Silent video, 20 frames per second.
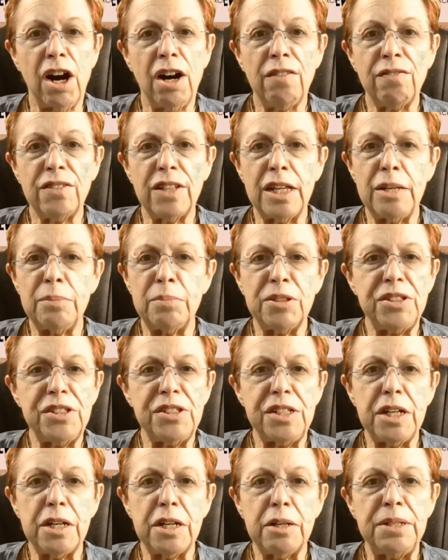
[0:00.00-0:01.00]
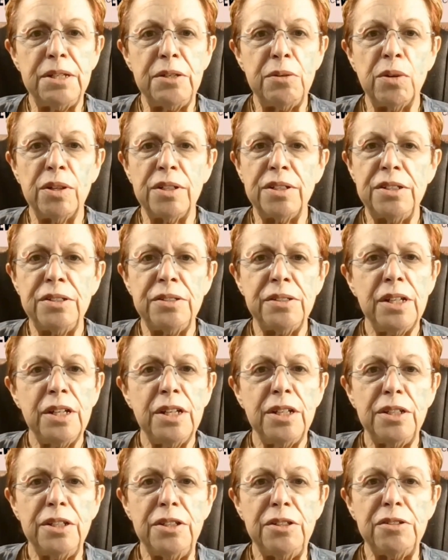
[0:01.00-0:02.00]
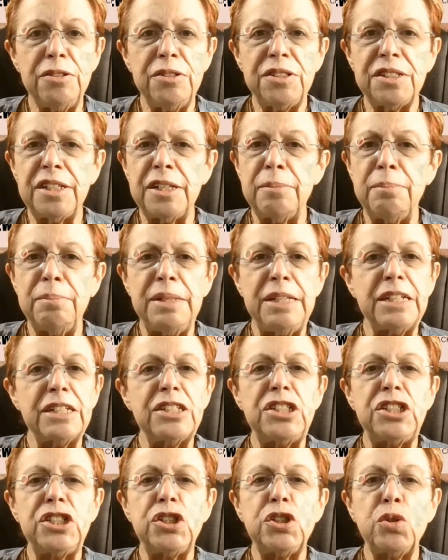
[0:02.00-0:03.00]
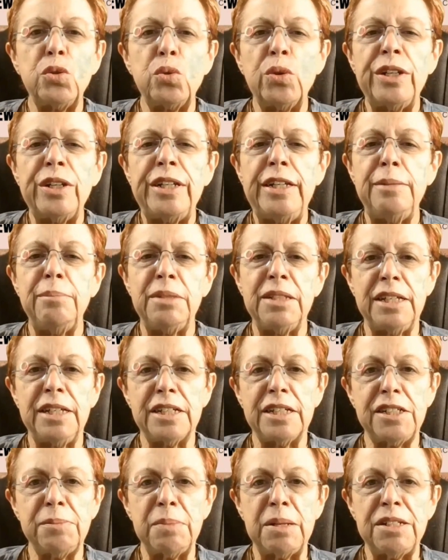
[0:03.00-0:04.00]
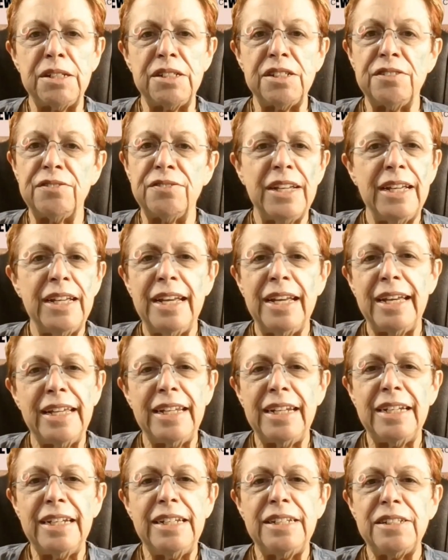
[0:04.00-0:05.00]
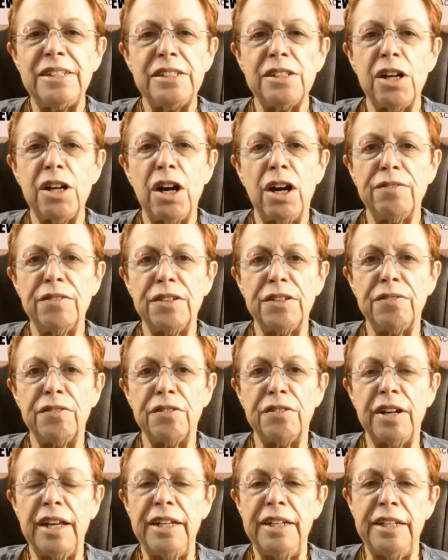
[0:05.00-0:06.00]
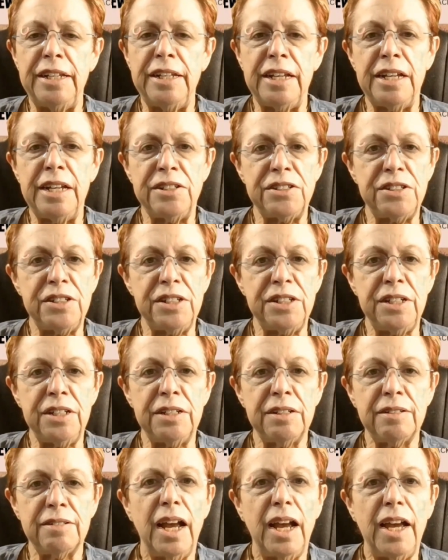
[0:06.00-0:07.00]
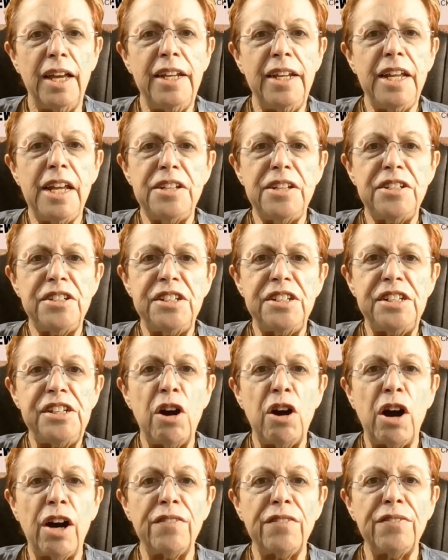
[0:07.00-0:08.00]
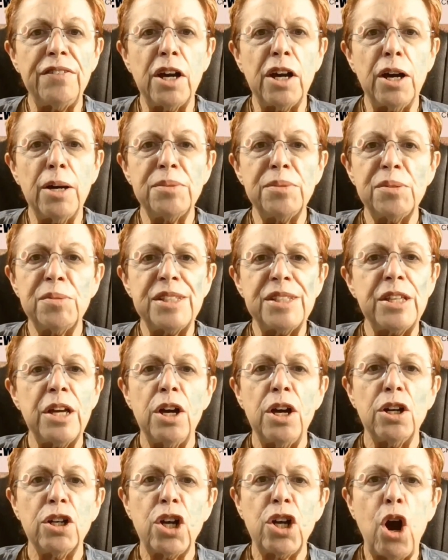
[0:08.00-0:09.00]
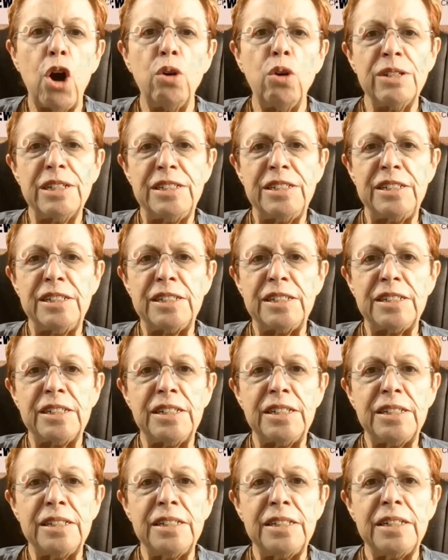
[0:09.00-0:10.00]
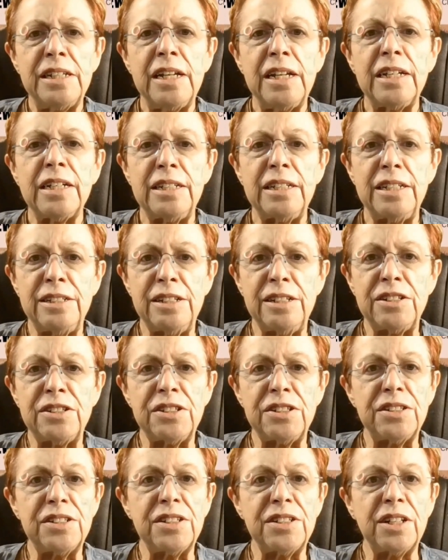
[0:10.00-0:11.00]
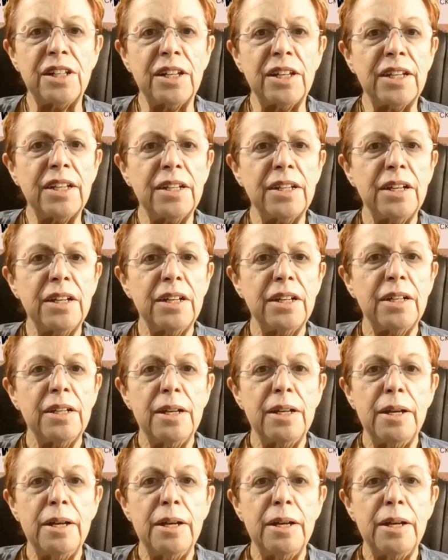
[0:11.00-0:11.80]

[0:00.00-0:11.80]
Off label GLP 1 use can be extremely expensive and it isn't covered for ADHD. ADHD often comes with coexistent conditions like